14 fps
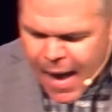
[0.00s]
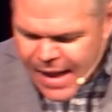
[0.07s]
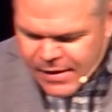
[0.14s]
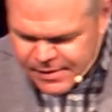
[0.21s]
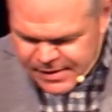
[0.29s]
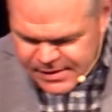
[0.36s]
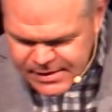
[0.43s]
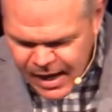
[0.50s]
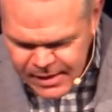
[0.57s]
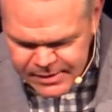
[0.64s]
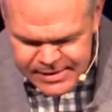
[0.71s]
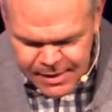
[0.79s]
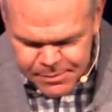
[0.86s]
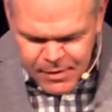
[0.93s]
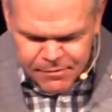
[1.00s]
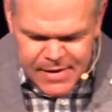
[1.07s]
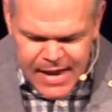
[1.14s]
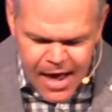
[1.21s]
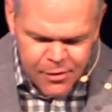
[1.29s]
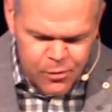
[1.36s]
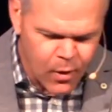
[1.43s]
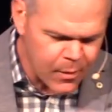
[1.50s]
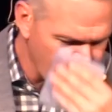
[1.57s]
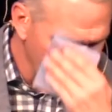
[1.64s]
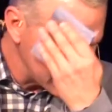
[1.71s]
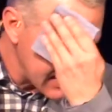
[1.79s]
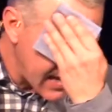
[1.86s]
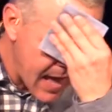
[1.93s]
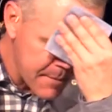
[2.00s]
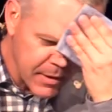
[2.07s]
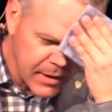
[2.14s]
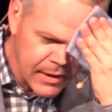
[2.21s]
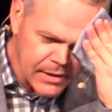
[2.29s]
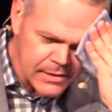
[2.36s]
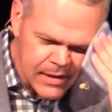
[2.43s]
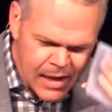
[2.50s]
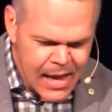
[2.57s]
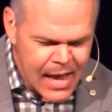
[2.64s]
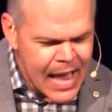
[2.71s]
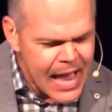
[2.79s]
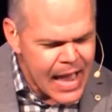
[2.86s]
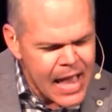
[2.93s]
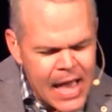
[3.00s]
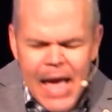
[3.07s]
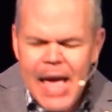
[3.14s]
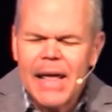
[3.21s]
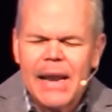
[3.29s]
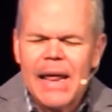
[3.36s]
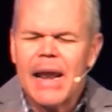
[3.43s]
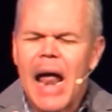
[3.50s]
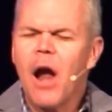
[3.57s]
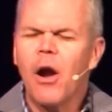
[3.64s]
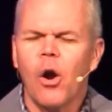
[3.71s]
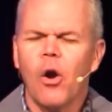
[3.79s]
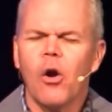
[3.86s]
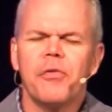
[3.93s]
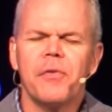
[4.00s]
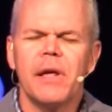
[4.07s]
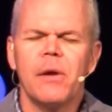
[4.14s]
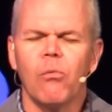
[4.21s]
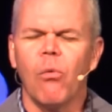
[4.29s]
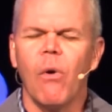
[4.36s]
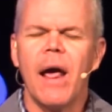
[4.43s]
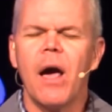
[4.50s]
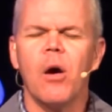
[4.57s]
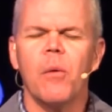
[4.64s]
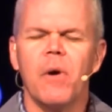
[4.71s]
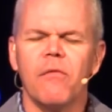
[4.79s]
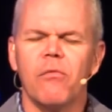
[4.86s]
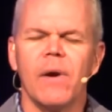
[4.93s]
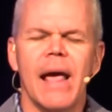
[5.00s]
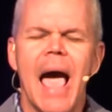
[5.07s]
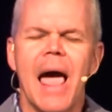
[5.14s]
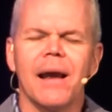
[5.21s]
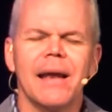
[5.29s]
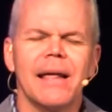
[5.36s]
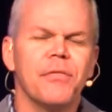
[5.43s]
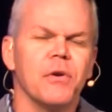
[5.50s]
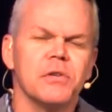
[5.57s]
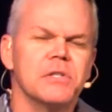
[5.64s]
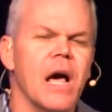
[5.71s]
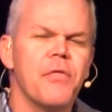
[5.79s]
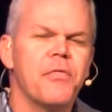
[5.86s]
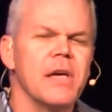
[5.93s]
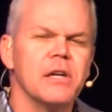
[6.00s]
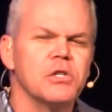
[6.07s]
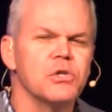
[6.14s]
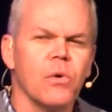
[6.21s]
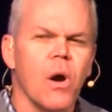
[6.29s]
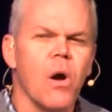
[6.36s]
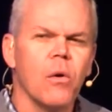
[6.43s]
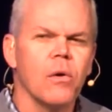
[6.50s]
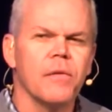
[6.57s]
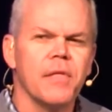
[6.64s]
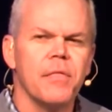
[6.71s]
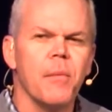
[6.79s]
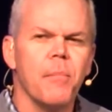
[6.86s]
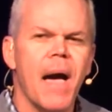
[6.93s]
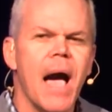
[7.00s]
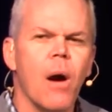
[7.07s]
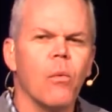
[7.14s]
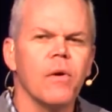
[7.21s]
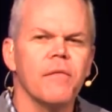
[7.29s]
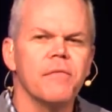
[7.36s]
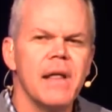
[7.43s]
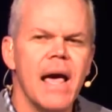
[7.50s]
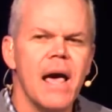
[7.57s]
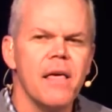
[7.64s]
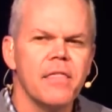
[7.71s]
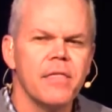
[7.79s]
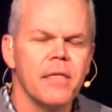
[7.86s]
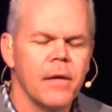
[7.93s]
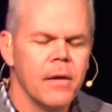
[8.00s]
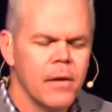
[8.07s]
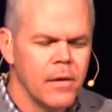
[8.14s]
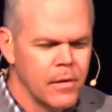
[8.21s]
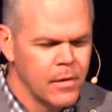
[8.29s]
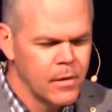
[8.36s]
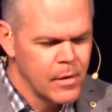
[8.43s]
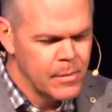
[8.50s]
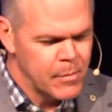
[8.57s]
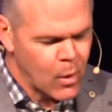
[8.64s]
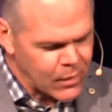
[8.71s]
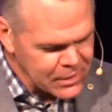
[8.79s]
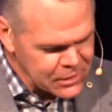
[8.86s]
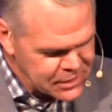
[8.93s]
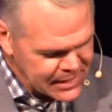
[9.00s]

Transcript: back to this concept of death one more time, because in our earthly realm of reality, there's nothing stronger than the power of death. But when